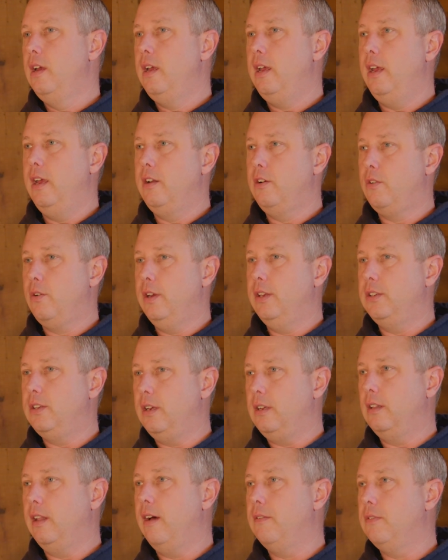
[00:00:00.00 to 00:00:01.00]

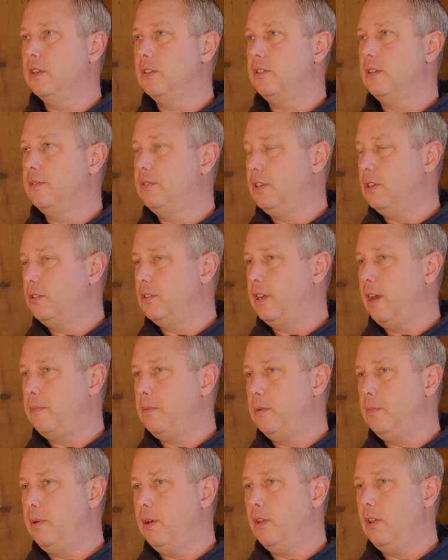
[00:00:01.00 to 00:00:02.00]
increasing levels of
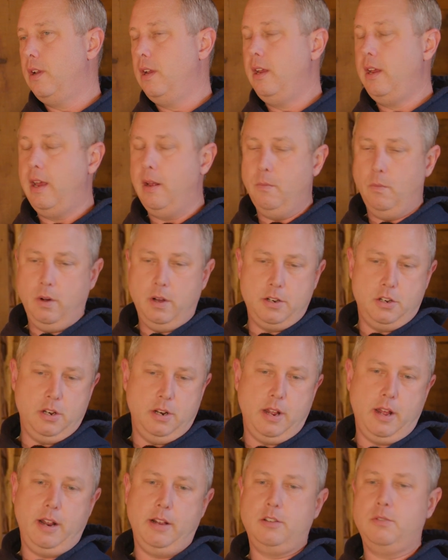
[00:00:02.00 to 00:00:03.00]
susceptibility and what
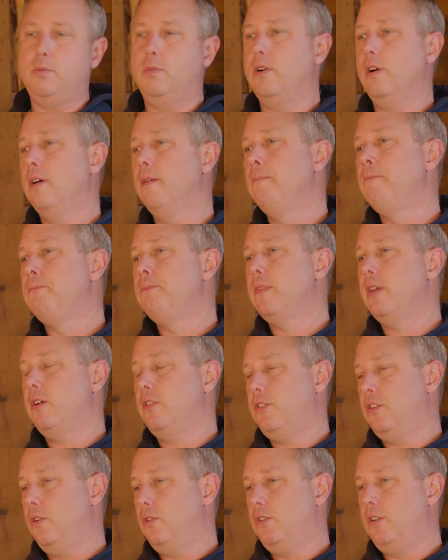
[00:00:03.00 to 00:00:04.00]
genetics were
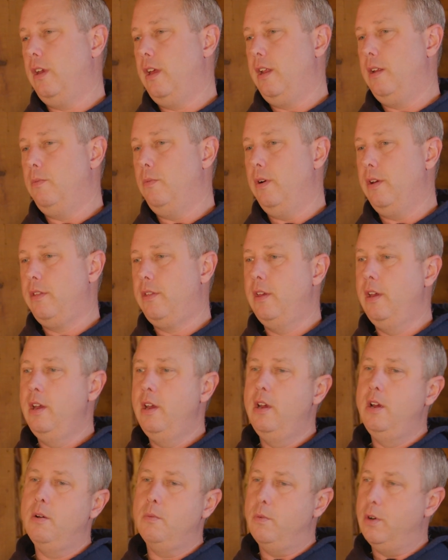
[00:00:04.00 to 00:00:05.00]
associated with
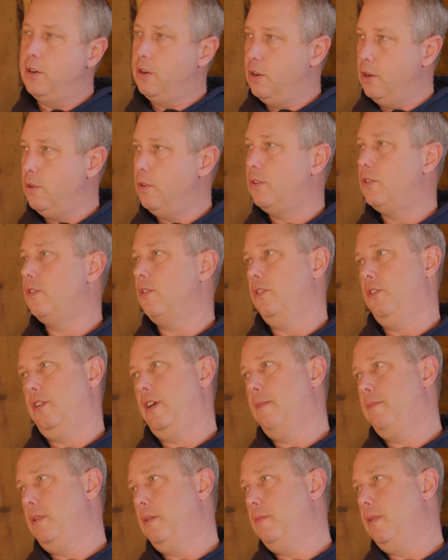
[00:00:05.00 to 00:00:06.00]
reduced
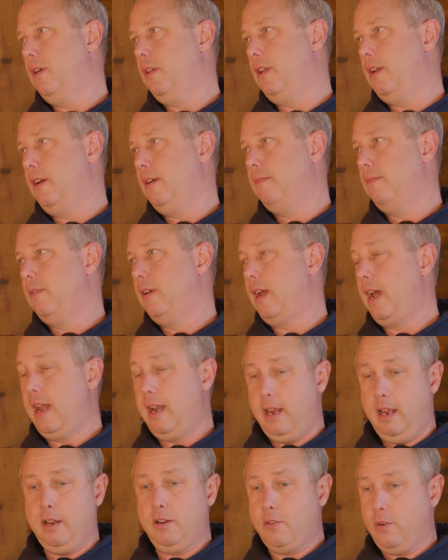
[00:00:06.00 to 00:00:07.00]
susceptibility
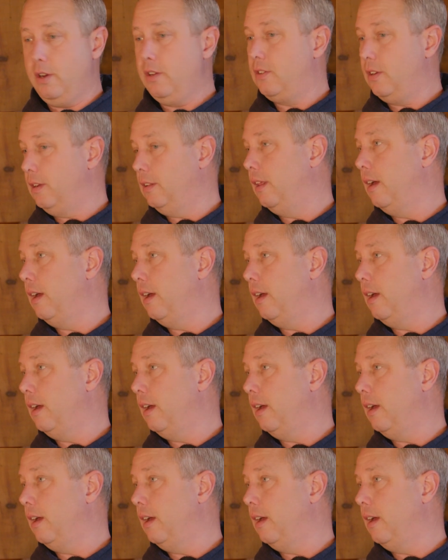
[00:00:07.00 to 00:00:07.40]
at increasing